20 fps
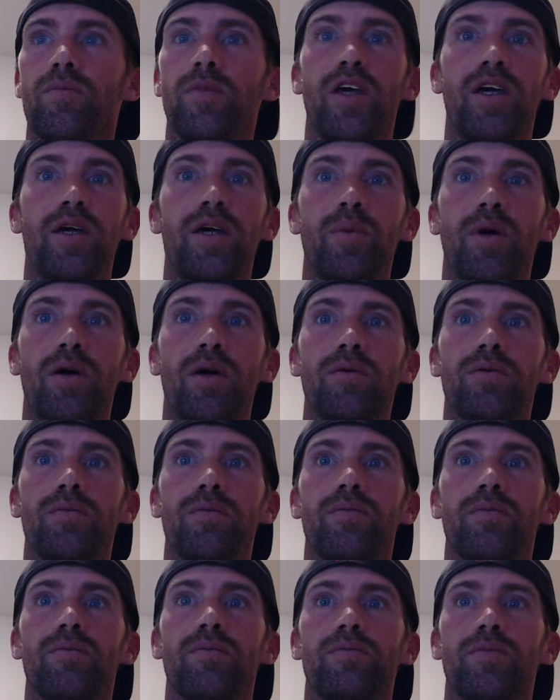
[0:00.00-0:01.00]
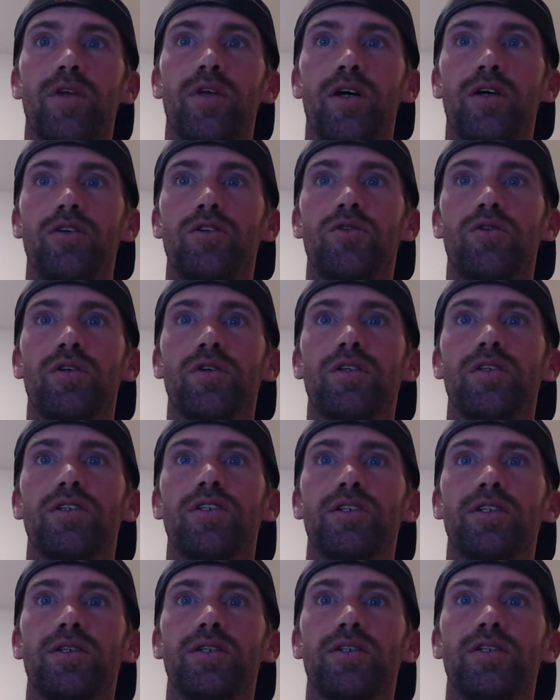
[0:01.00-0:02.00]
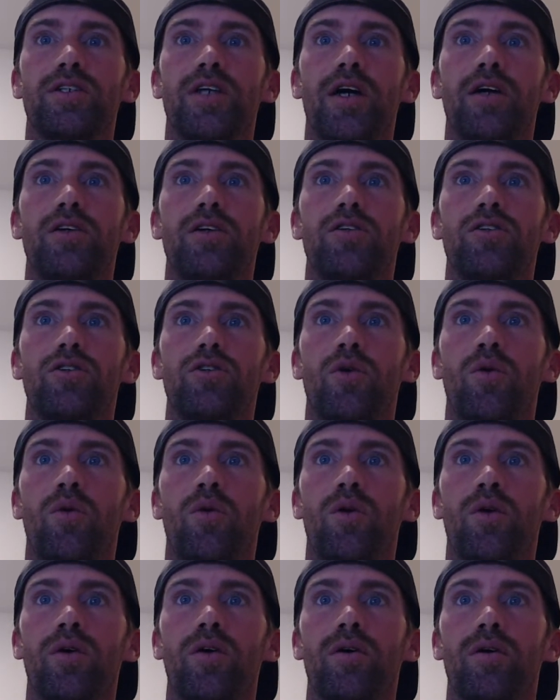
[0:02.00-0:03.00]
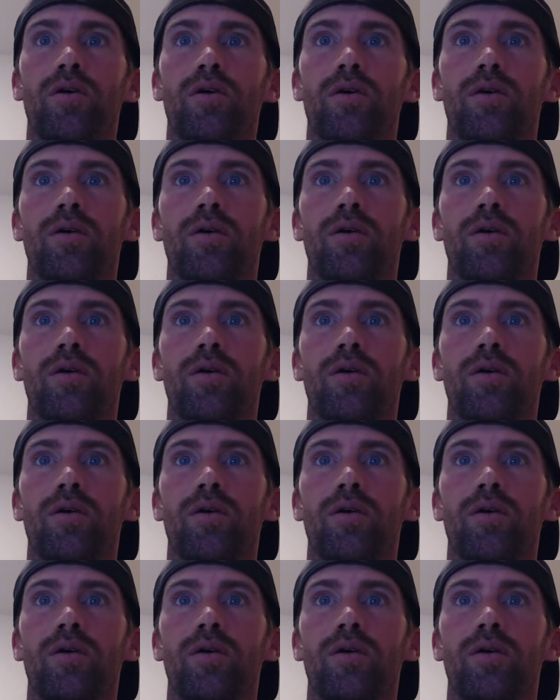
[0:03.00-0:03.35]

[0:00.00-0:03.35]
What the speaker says: email, then you can set your